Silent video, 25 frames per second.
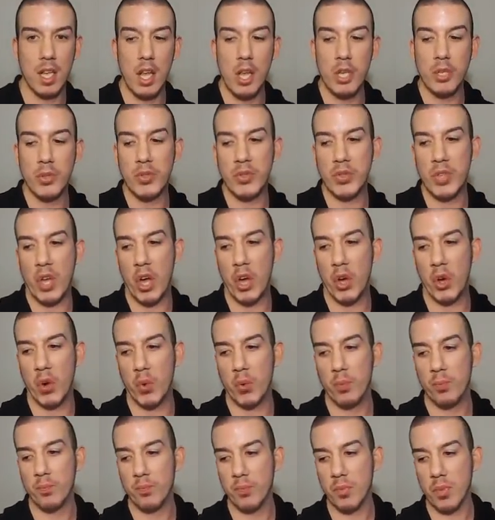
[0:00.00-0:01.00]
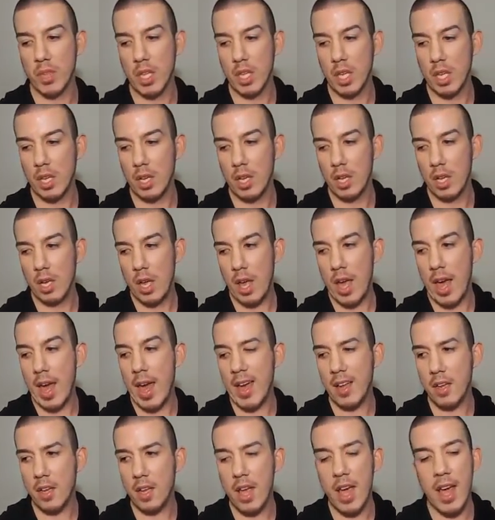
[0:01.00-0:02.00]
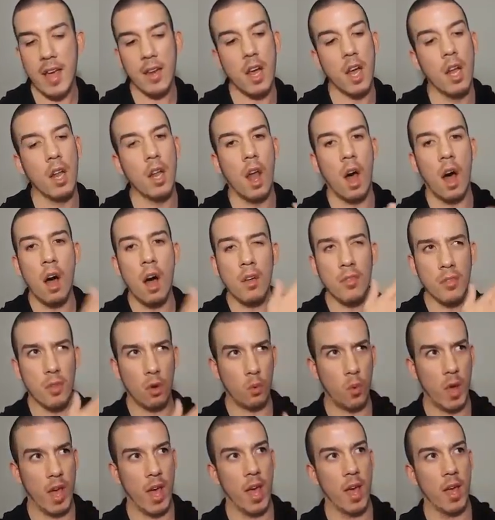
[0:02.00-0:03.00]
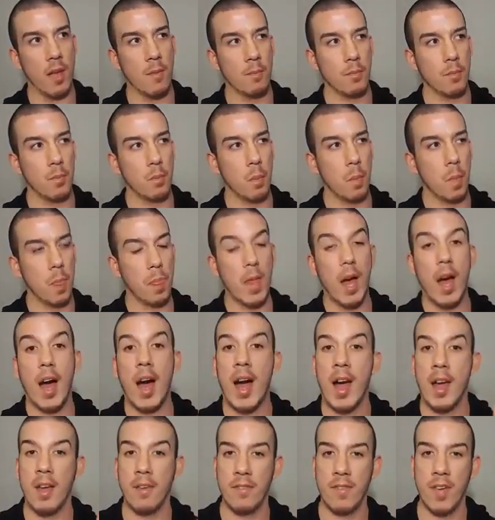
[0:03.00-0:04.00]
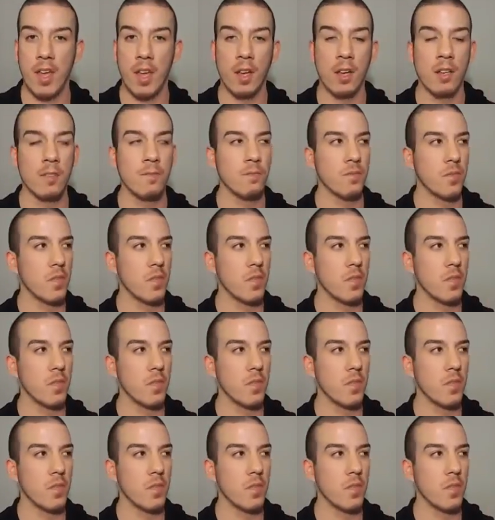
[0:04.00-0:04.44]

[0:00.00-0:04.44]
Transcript: So, and and along the way, I feel,